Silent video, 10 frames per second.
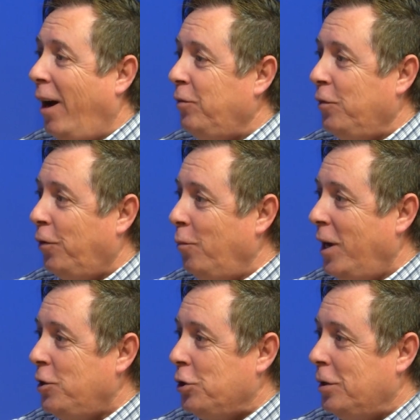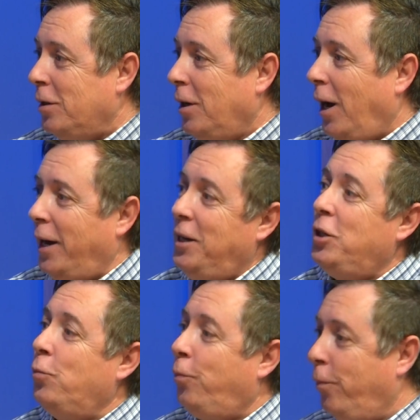I don't have the information,
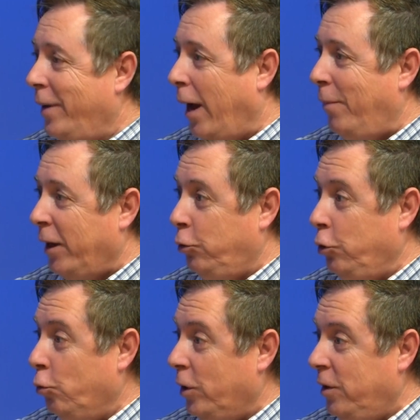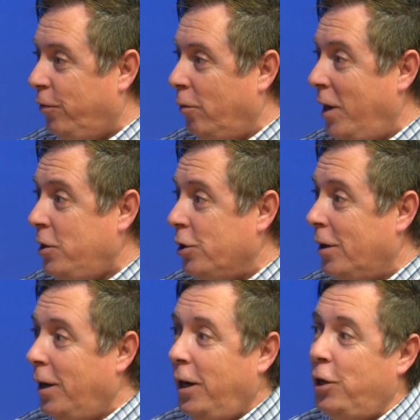I need to get back to you with the
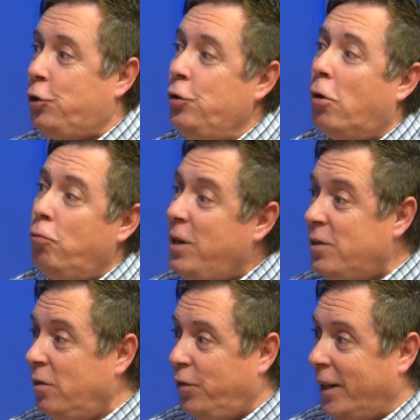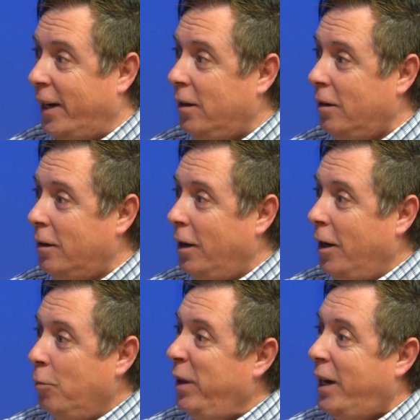information. It's no reason for that.
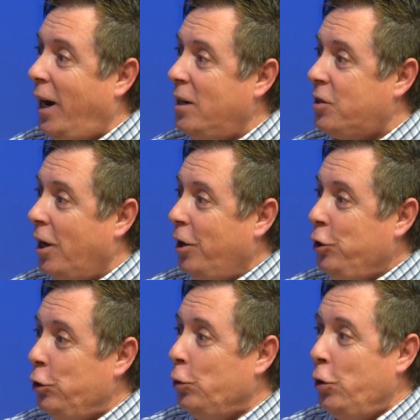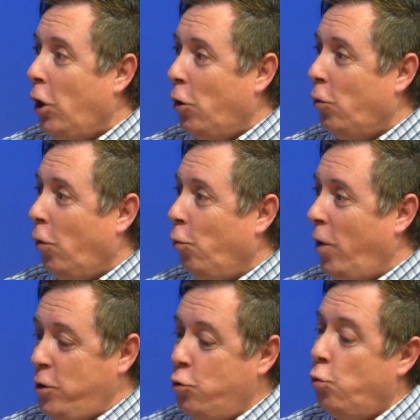Because
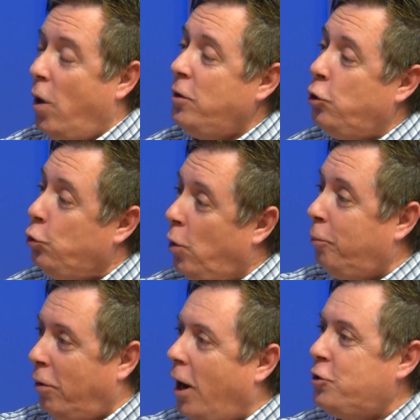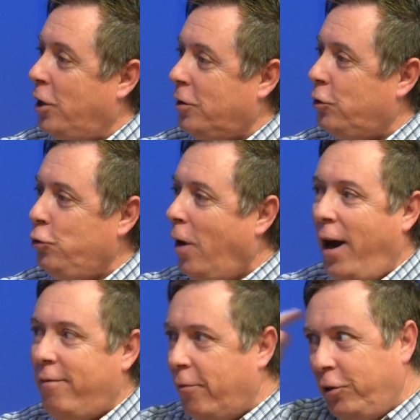when you want to do a project,
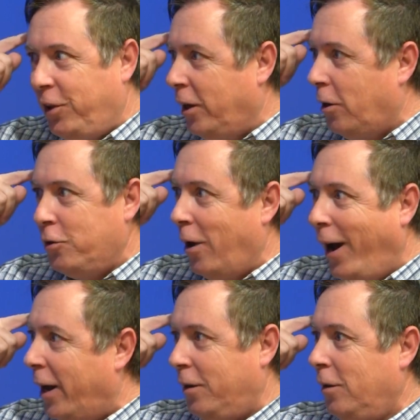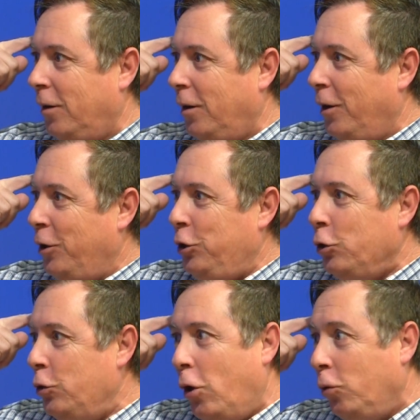you have everything on your head.
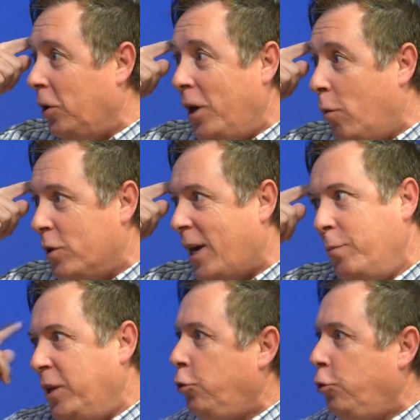You know the numbers.